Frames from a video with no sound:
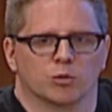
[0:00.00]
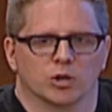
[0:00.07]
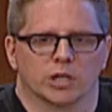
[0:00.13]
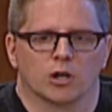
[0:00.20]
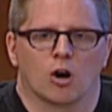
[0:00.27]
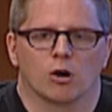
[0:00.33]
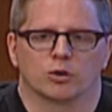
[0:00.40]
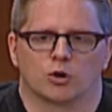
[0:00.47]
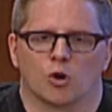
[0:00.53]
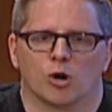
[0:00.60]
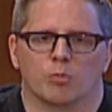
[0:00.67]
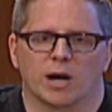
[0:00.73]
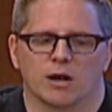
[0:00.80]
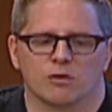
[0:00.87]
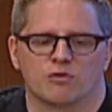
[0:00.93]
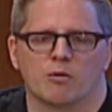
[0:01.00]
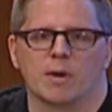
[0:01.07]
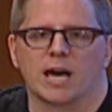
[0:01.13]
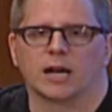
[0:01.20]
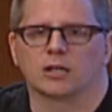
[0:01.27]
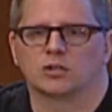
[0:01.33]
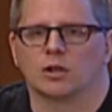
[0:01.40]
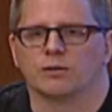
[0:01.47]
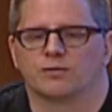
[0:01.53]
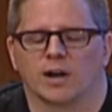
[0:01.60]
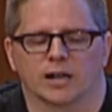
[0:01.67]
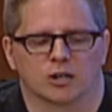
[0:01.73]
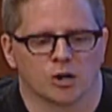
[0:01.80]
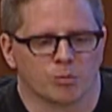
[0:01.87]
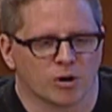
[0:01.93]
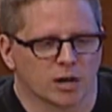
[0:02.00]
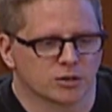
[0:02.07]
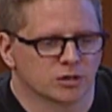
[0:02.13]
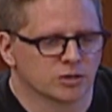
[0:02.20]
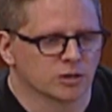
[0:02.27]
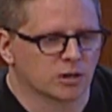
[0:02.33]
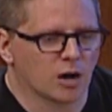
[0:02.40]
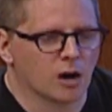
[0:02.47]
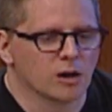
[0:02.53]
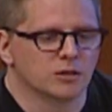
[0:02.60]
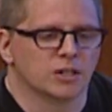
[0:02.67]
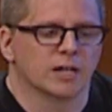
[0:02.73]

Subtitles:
really hardcore bioinformatics on Phi coprocessor cards.